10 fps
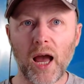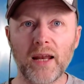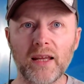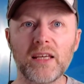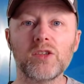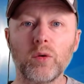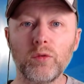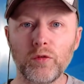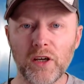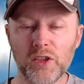and he's
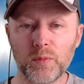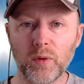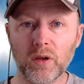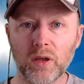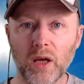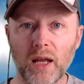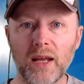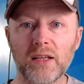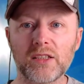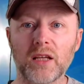on Facebook and
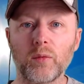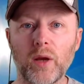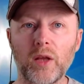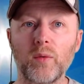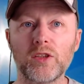then he's had a win with